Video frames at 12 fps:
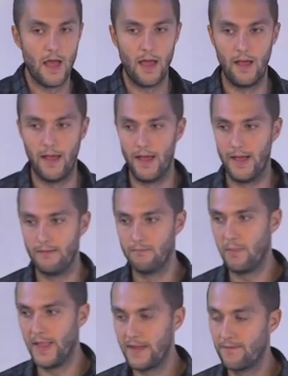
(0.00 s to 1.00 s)
uh,
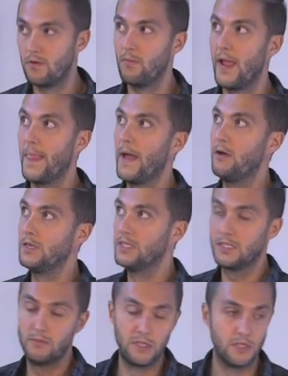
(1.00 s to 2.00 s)
platform and our
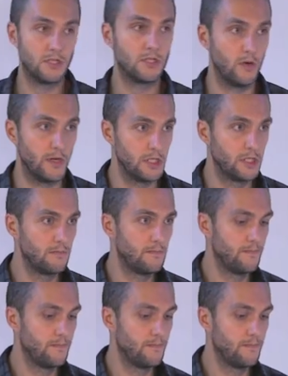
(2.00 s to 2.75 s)
distributed storage